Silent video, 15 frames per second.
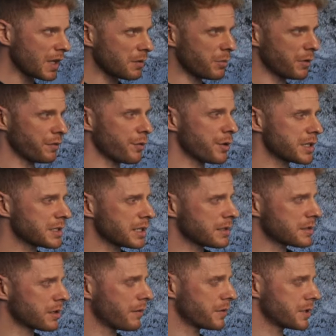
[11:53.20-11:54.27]
before a
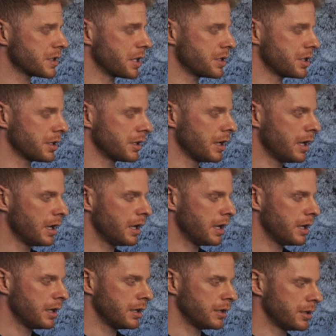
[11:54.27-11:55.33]
sales conversation,
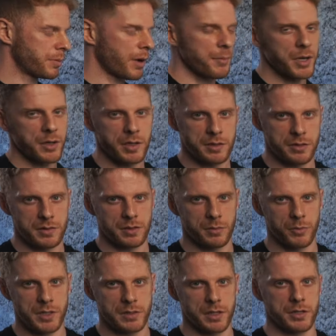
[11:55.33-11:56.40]
you're probably going to do
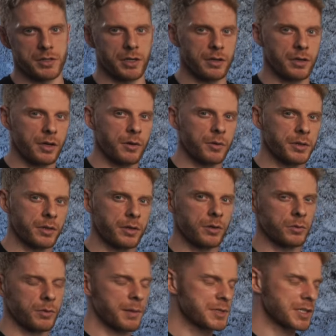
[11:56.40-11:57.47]
some research. You're going to go on their
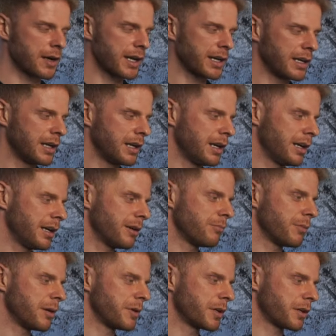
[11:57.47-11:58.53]
old website.
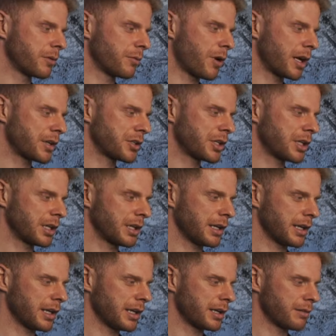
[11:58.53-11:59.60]
Maybe you're going to watch
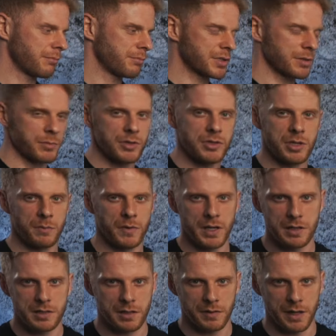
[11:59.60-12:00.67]
some YouTube
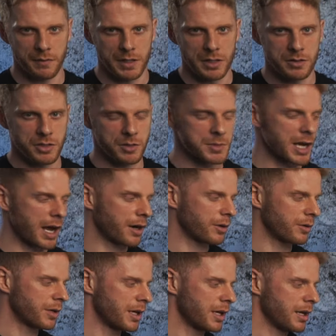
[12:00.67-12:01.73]
videos if they have a YouTube
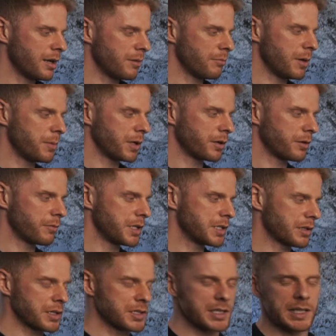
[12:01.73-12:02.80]
channel. Maybe you're going to
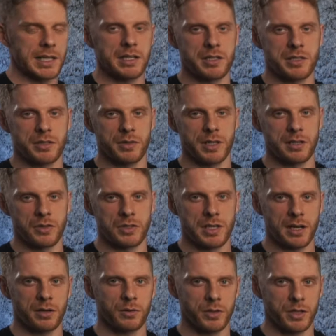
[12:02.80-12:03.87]
research the industry in
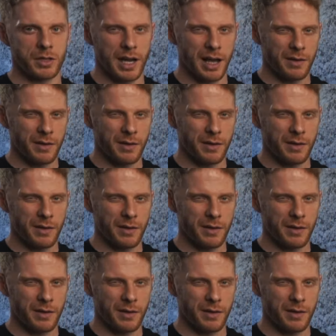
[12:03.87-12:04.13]
general. You're going to